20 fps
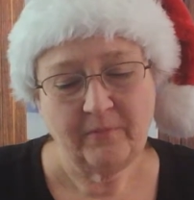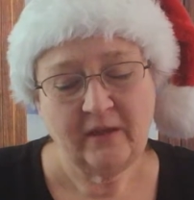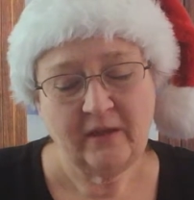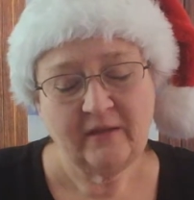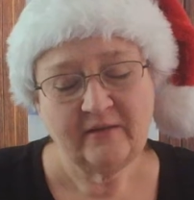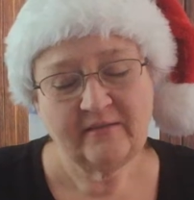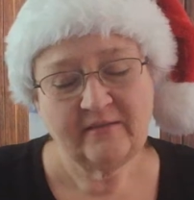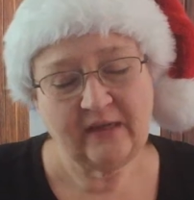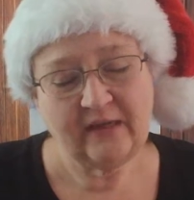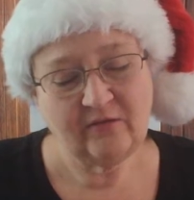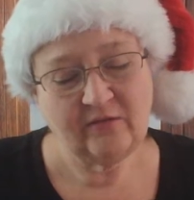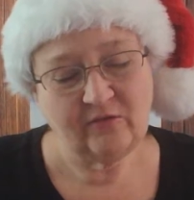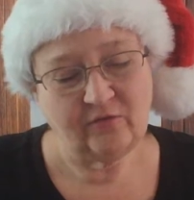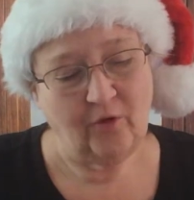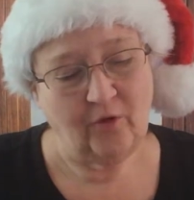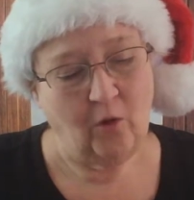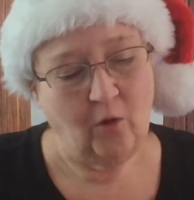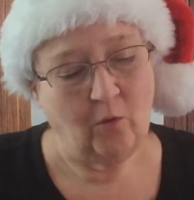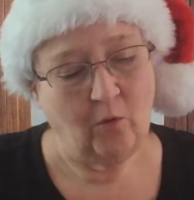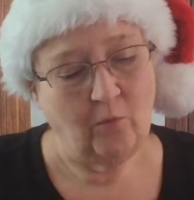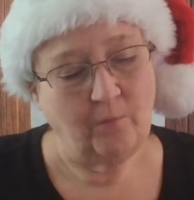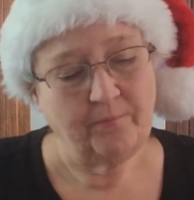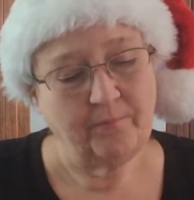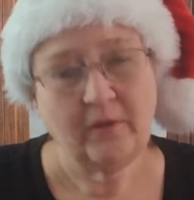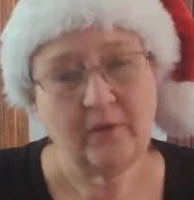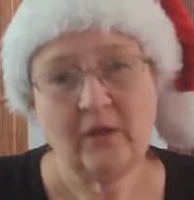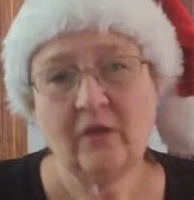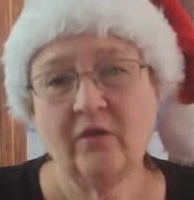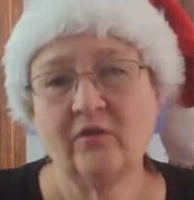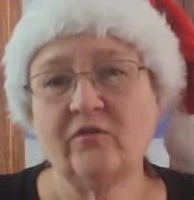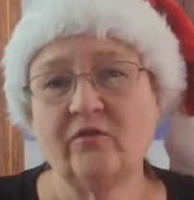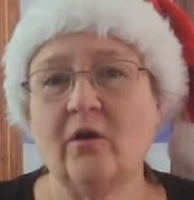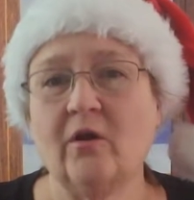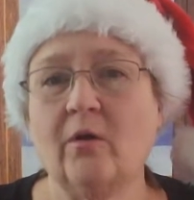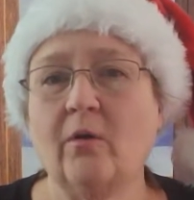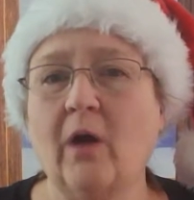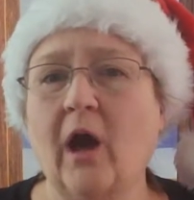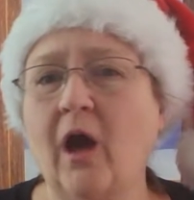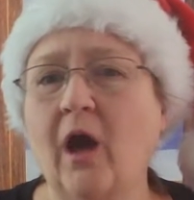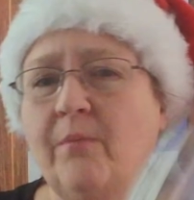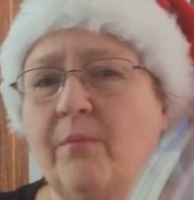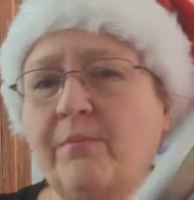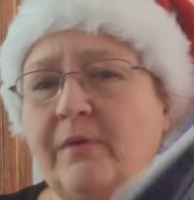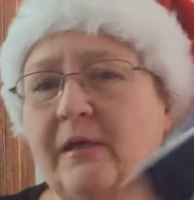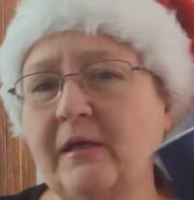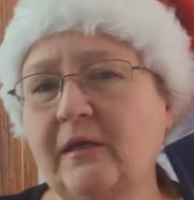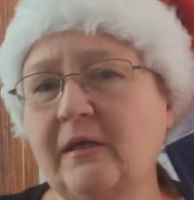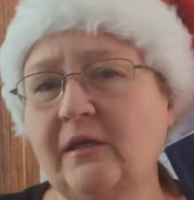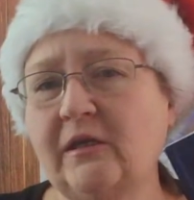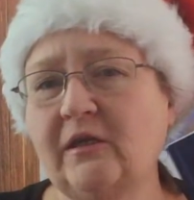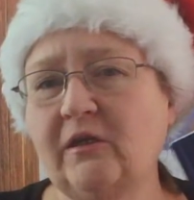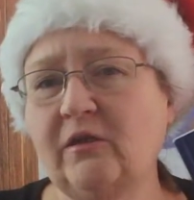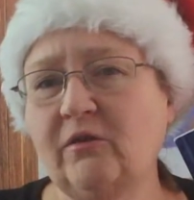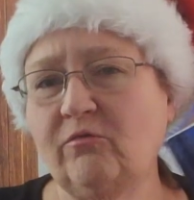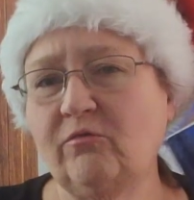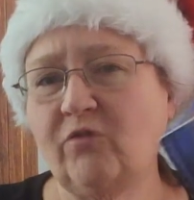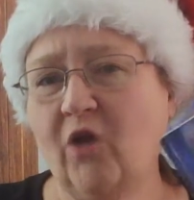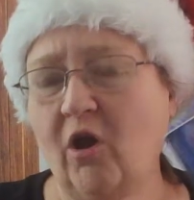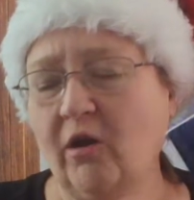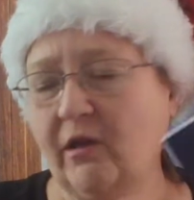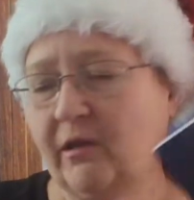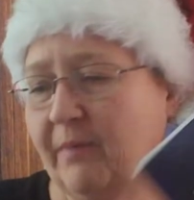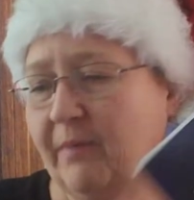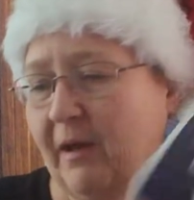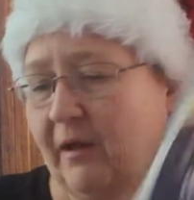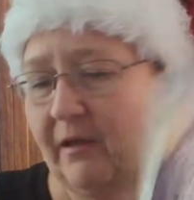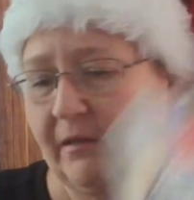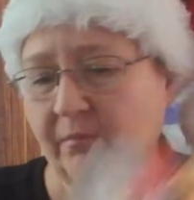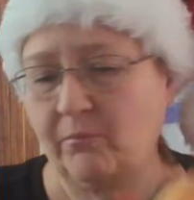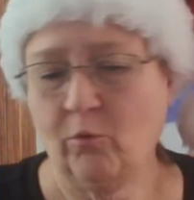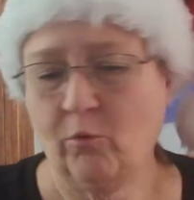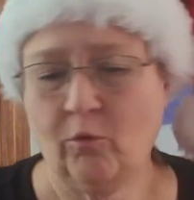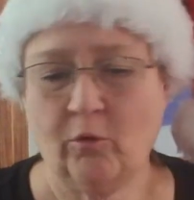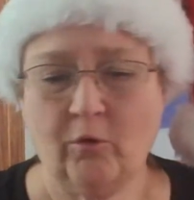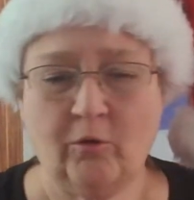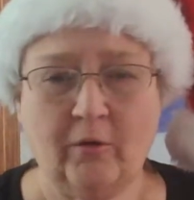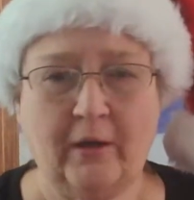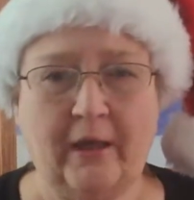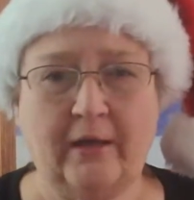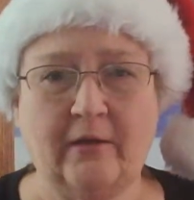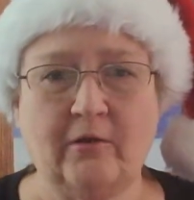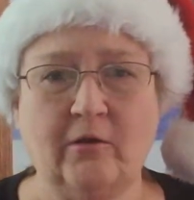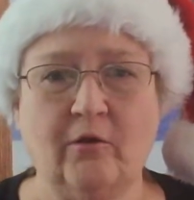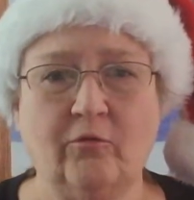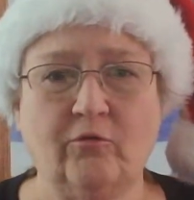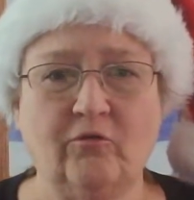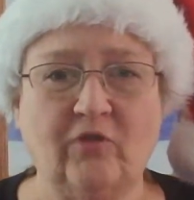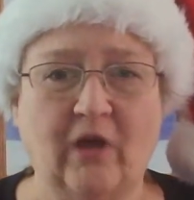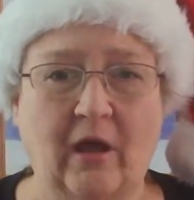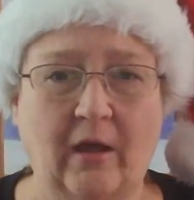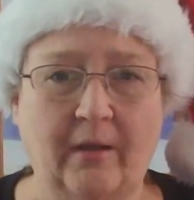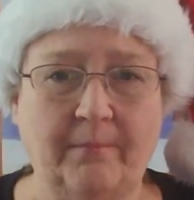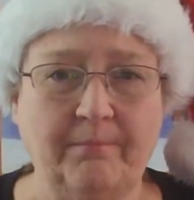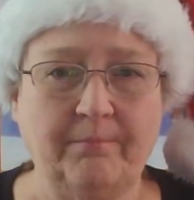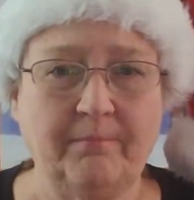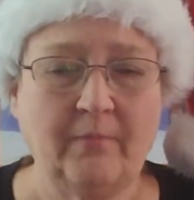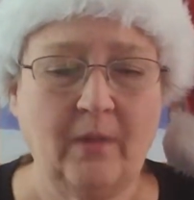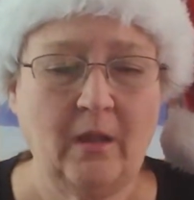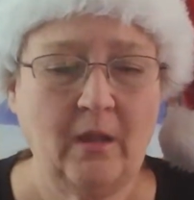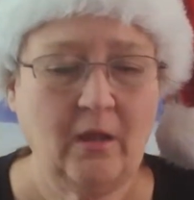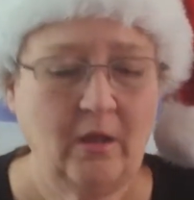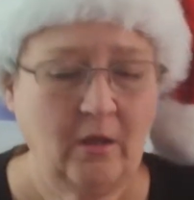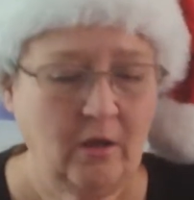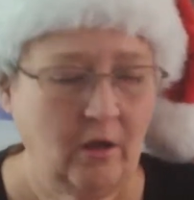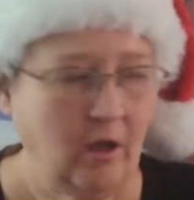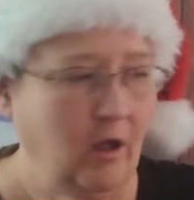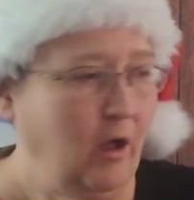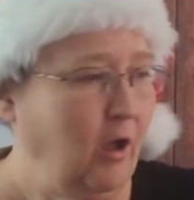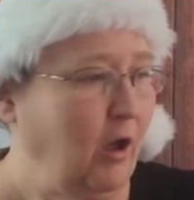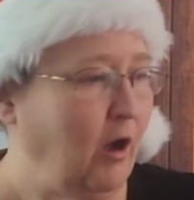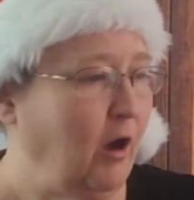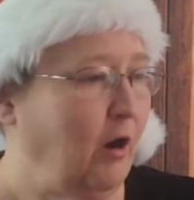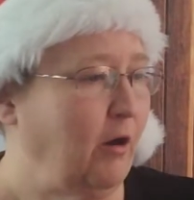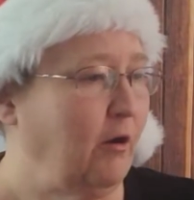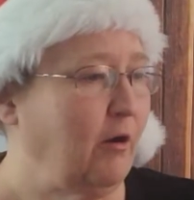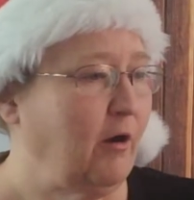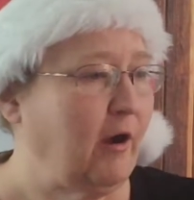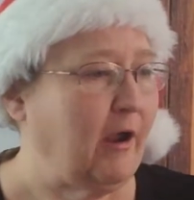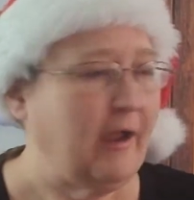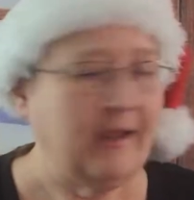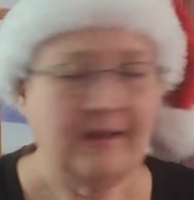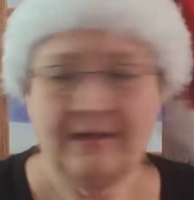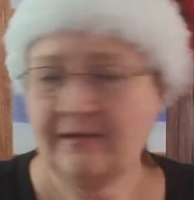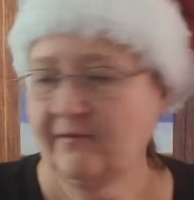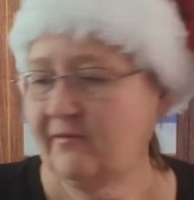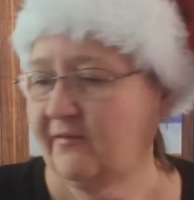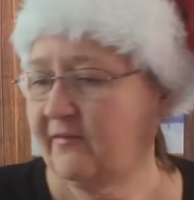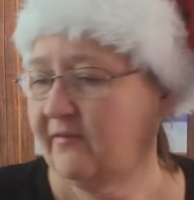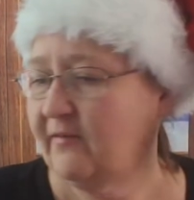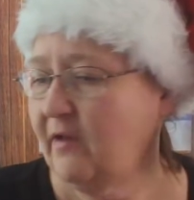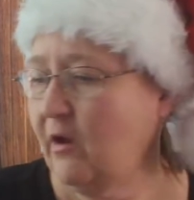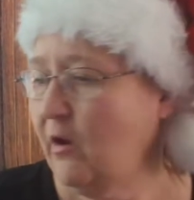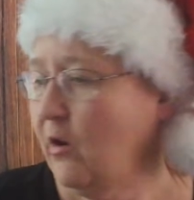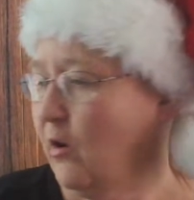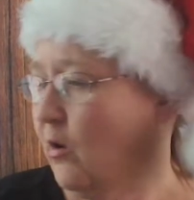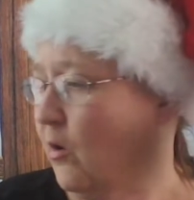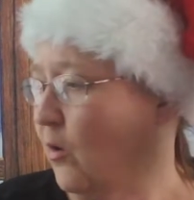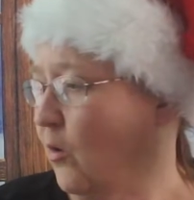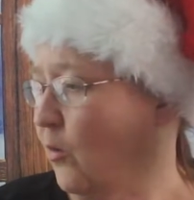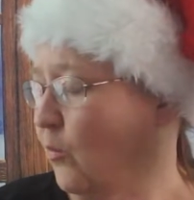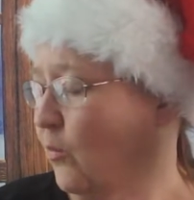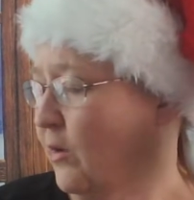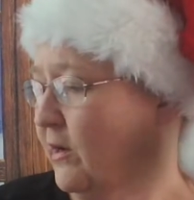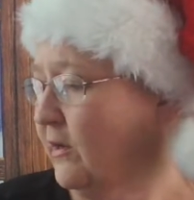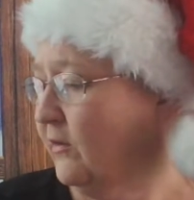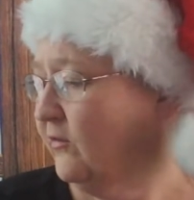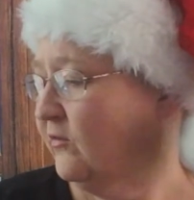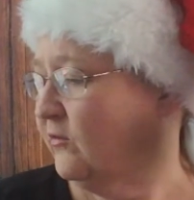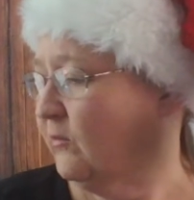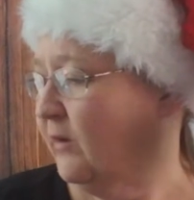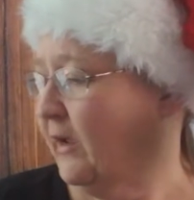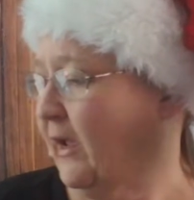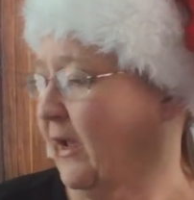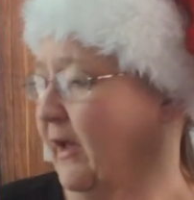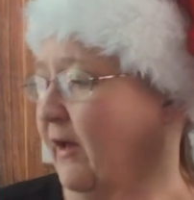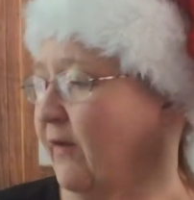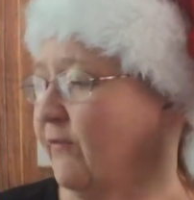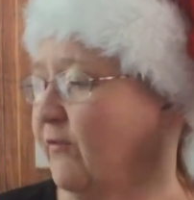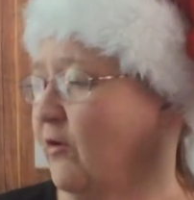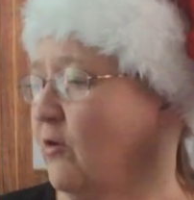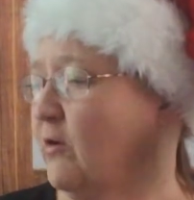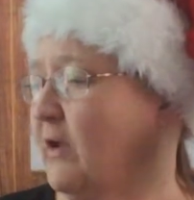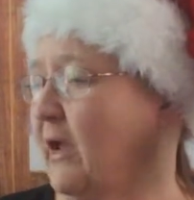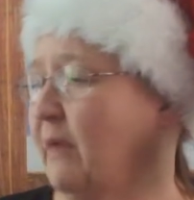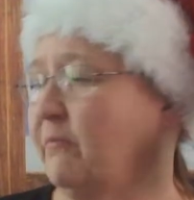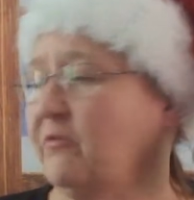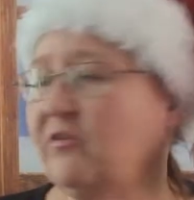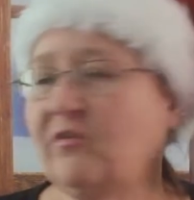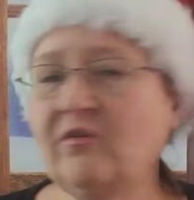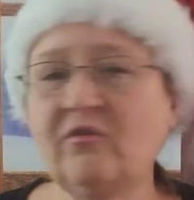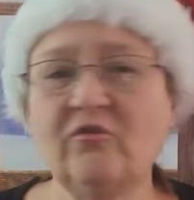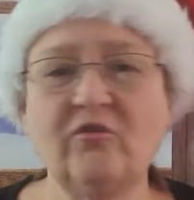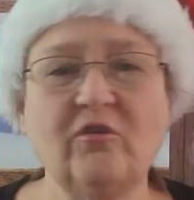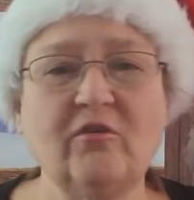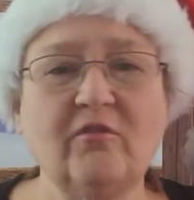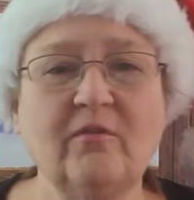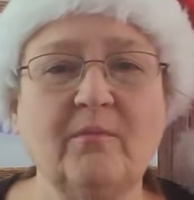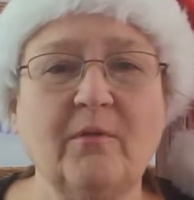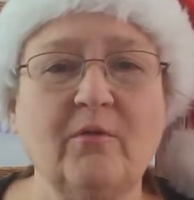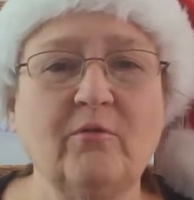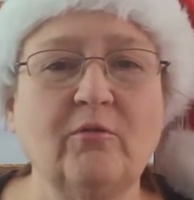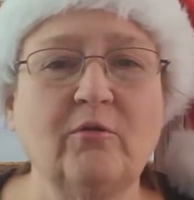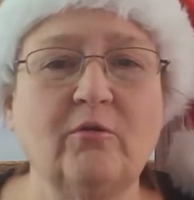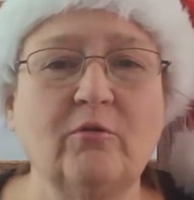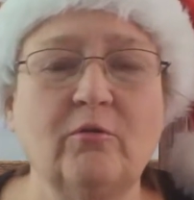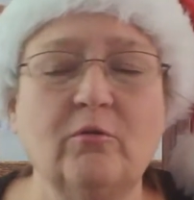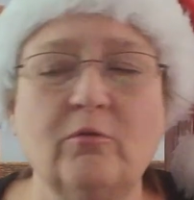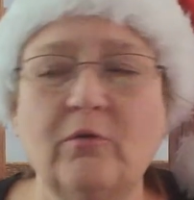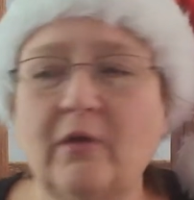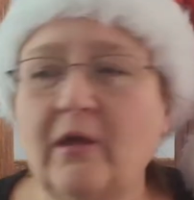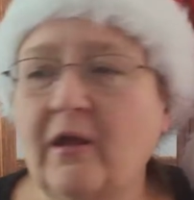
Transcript: Taste of Home. So I'll be talking about it more at another time. All right, so what else do I have? Okay, I'm just going to show you some other little